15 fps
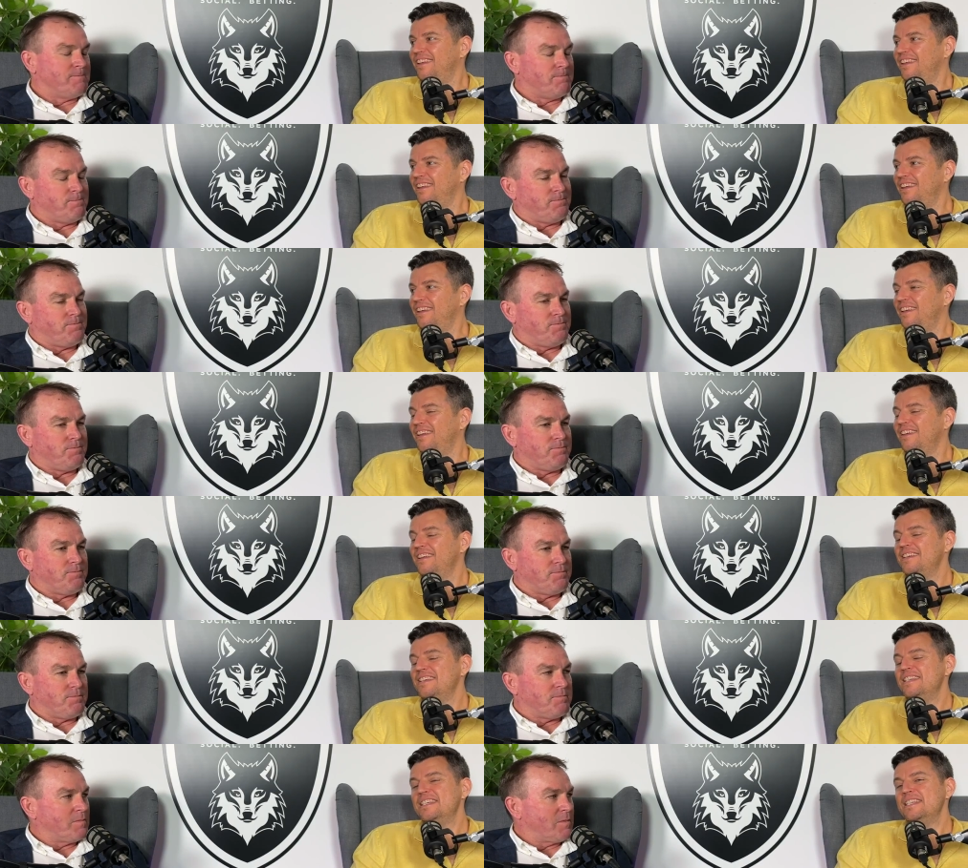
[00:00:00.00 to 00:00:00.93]
Speaker 1: yeah.
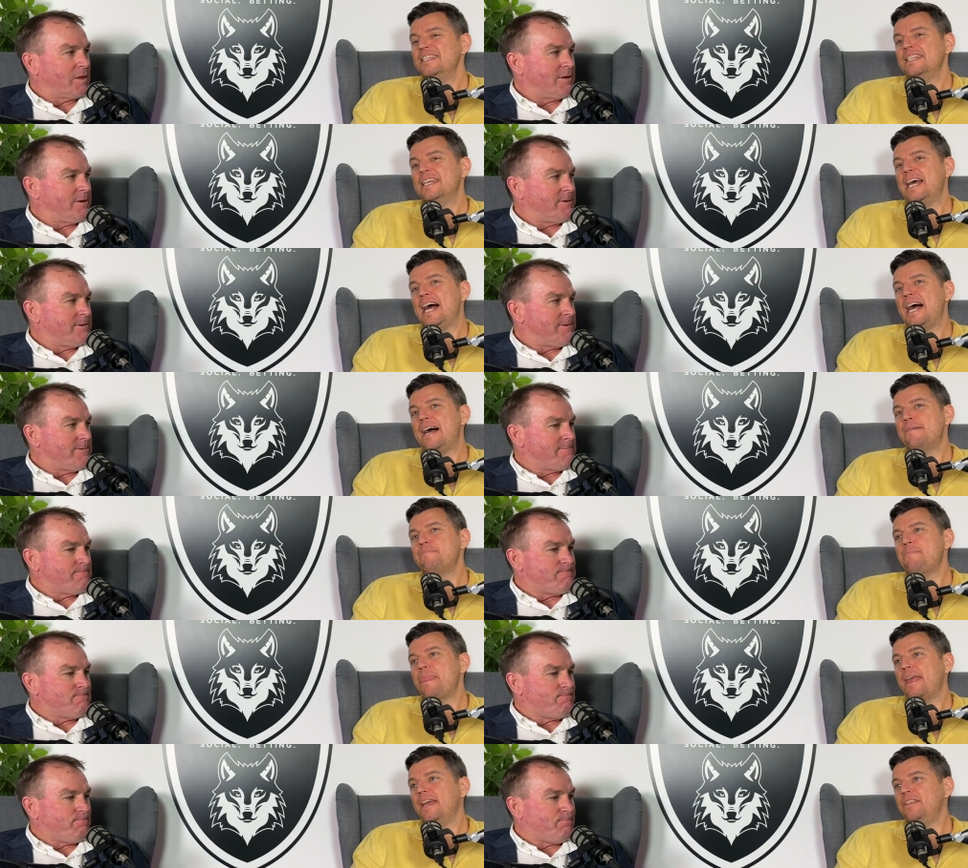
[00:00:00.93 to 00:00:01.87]

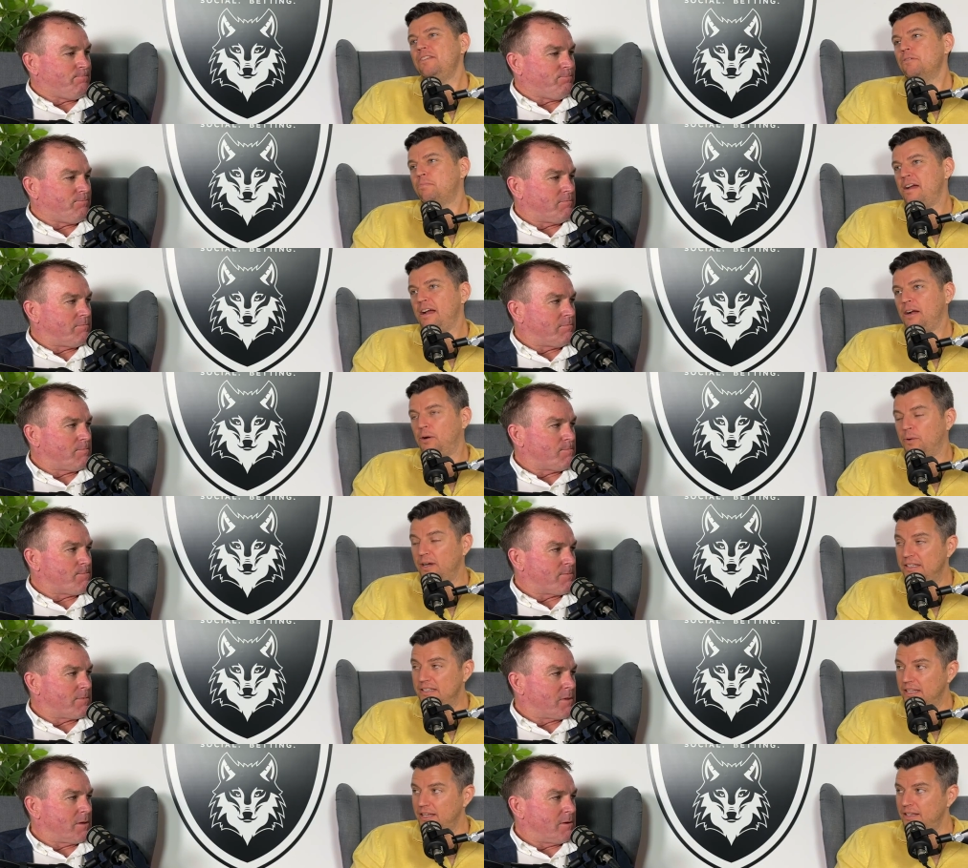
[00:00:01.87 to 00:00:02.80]
Um, and you're a proud
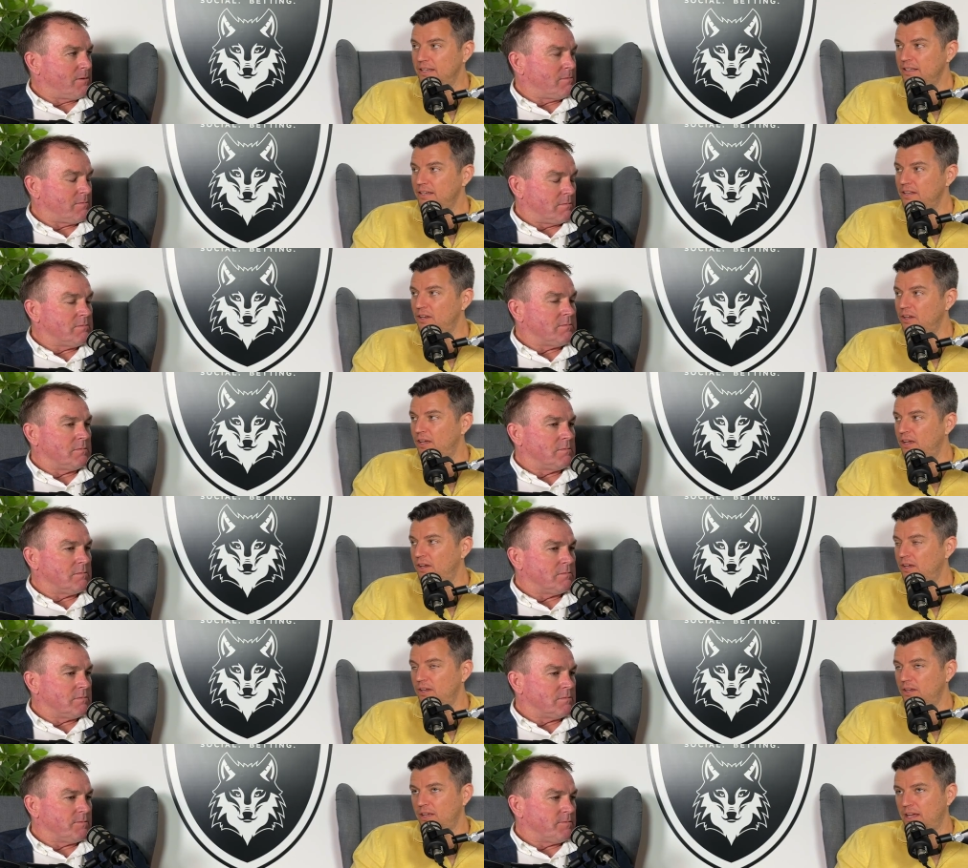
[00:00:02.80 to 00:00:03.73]
Queenslander, and uh,
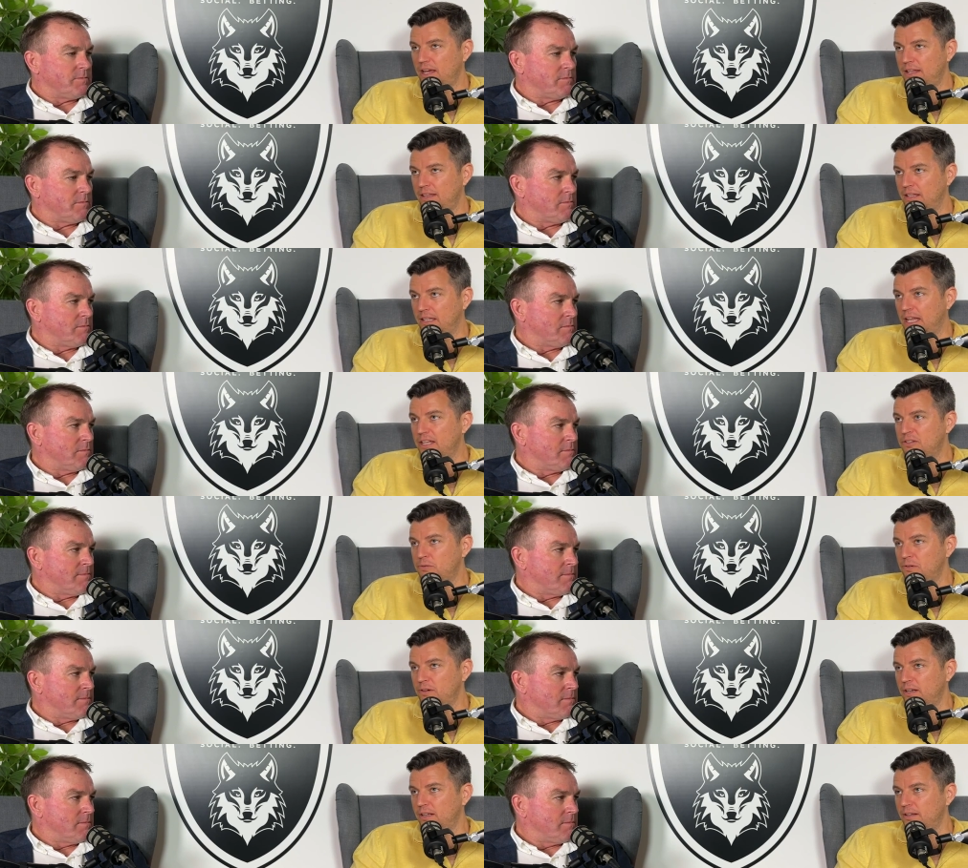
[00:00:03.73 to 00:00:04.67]
at the lunch,
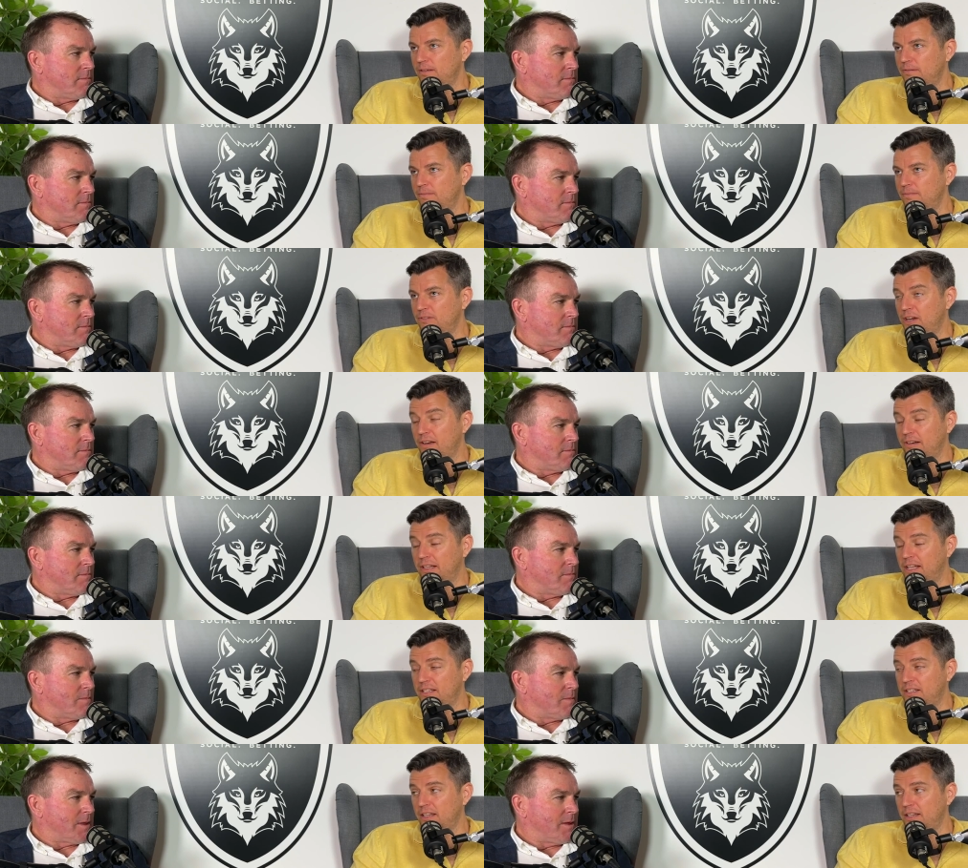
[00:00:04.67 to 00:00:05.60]
we're at a charity
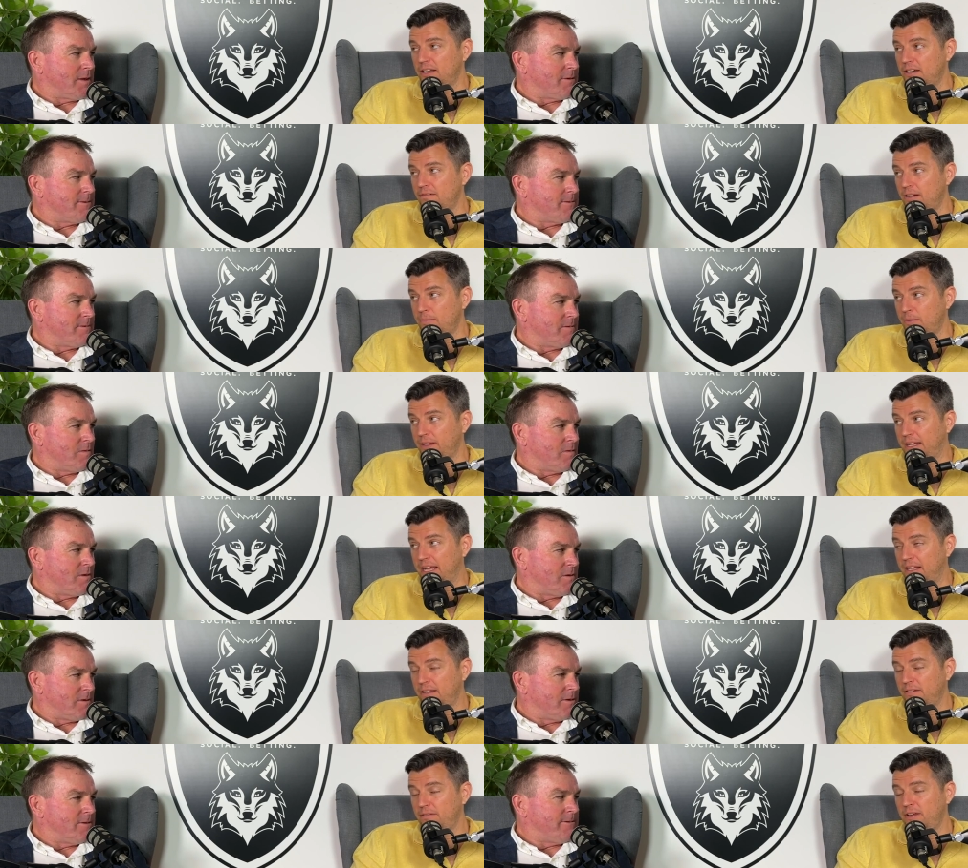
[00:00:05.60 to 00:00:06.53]
lunch the other day run by the
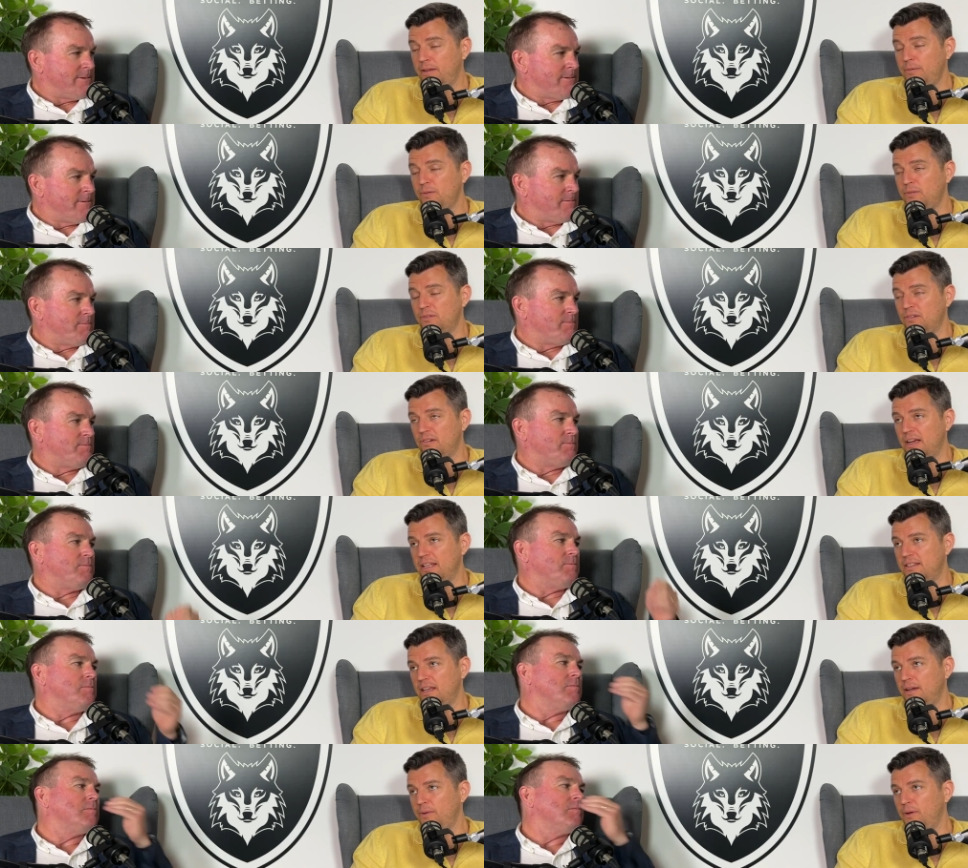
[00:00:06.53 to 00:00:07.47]
Callender family, which was a great
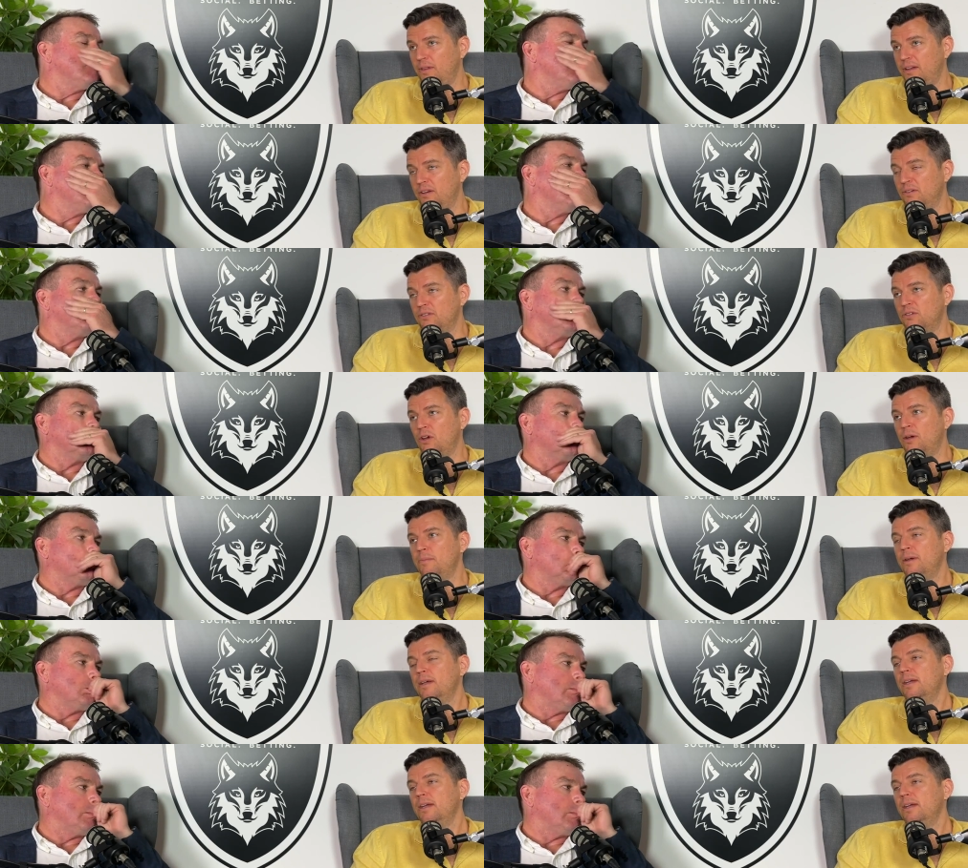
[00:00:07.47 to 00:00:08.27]
day. We all had a good time.